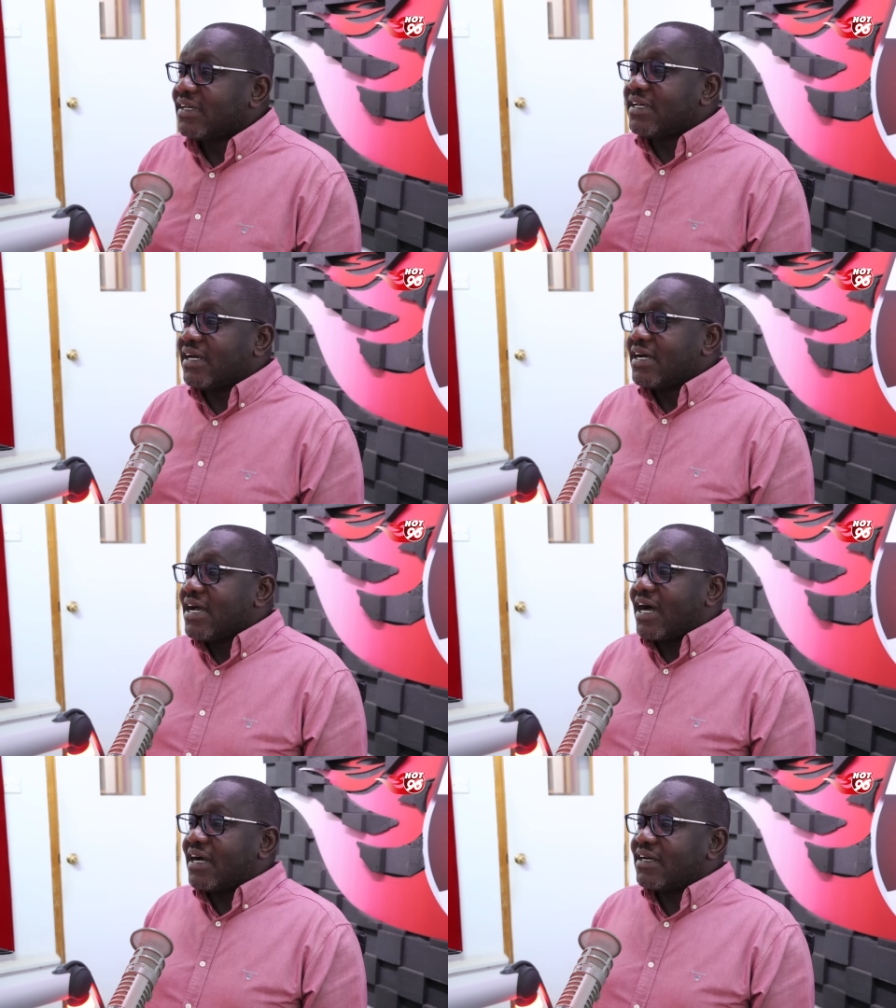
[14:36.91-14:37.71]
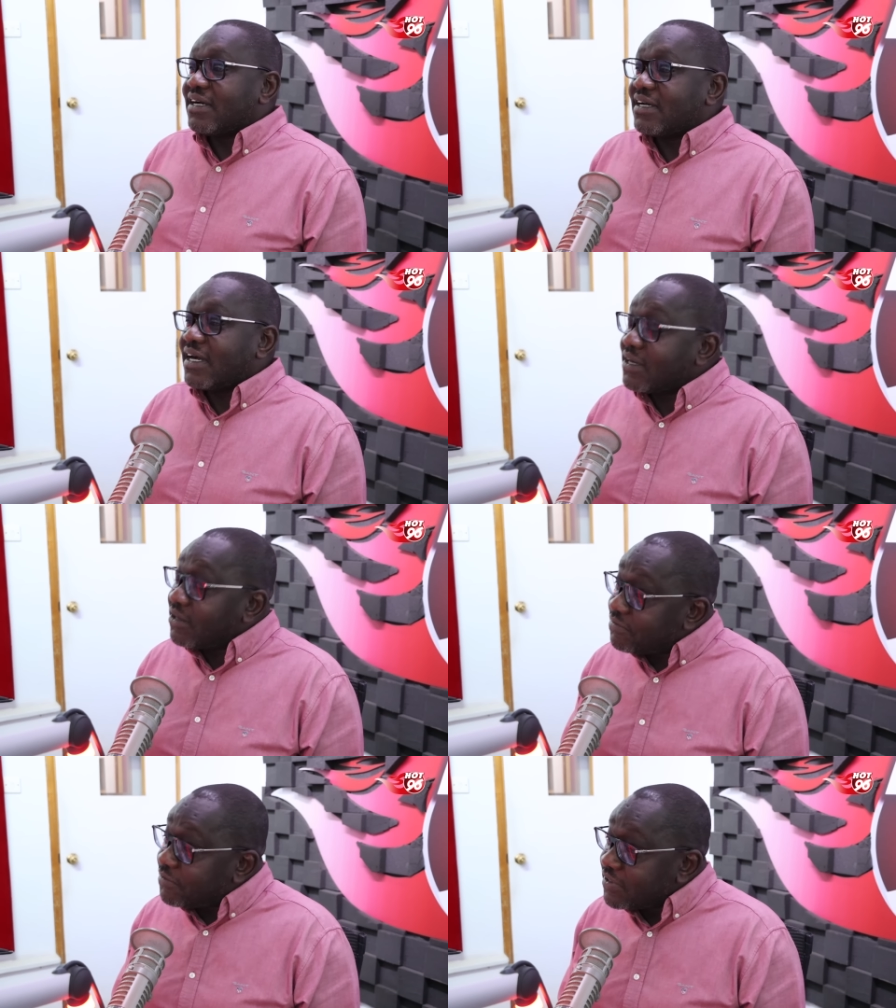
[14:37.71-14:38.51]
You know, yeah. Anglophone.
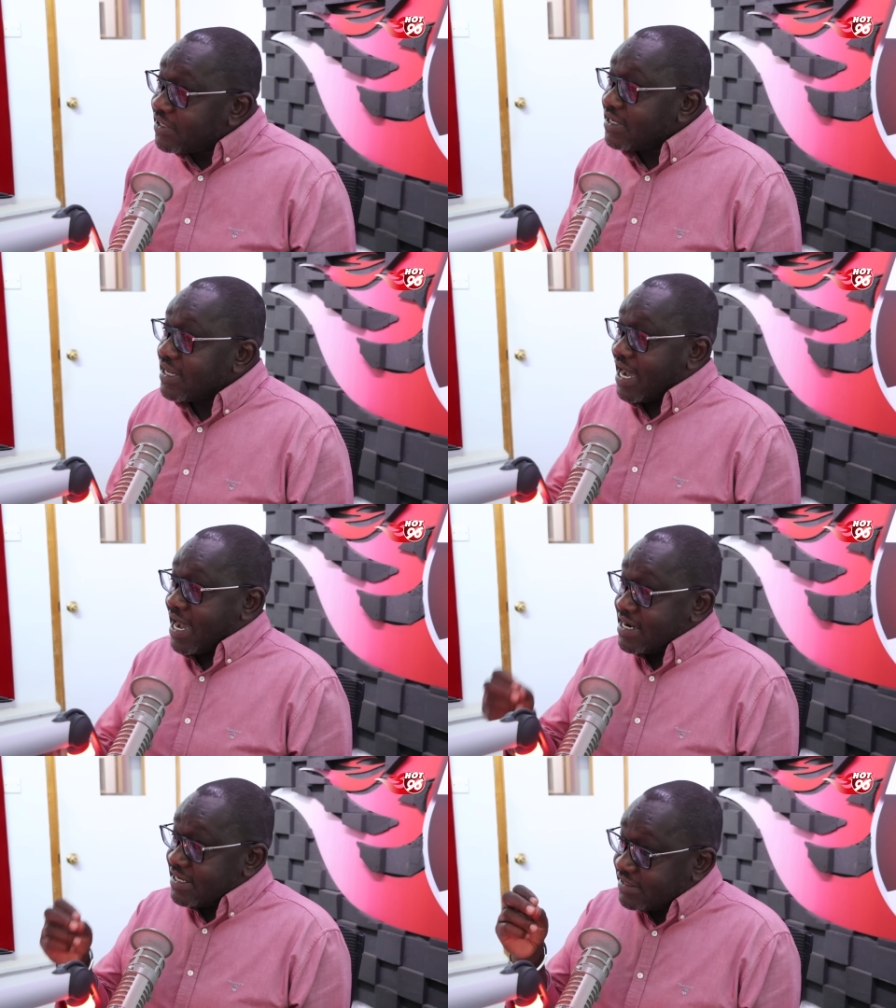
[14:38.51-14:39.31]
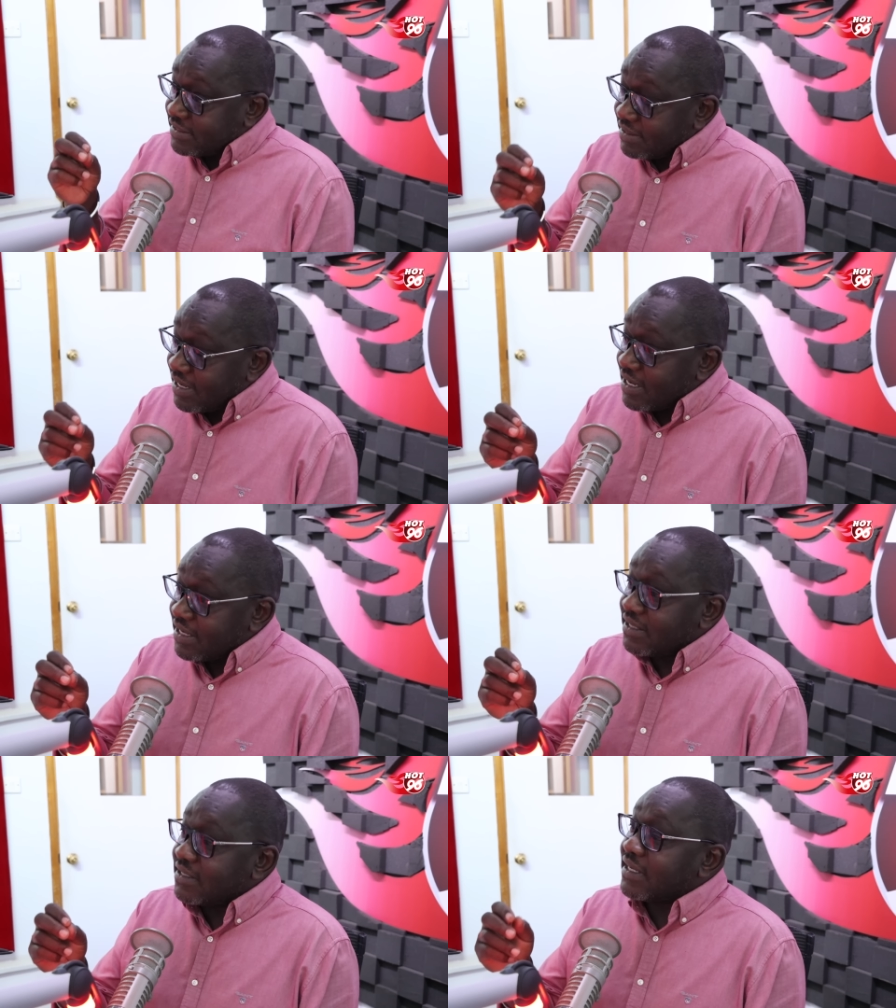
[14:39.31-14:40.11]
Anglophone. And
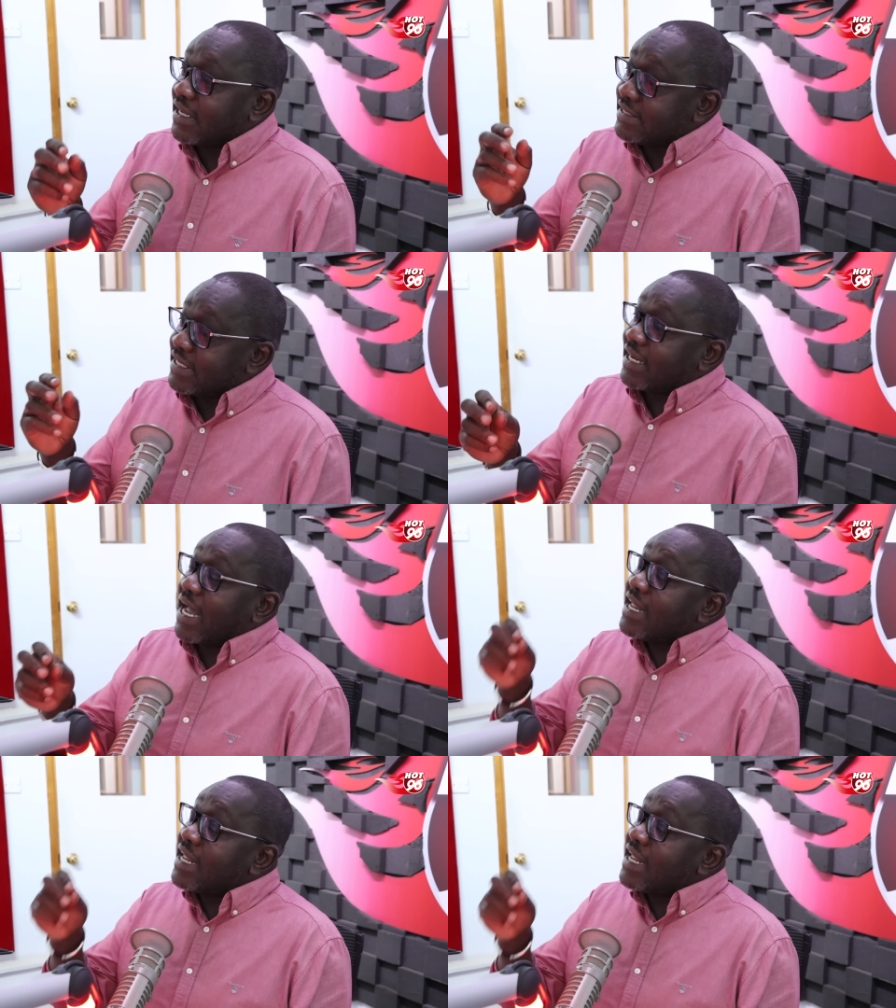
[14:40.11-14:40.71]
Lusophone. Exact.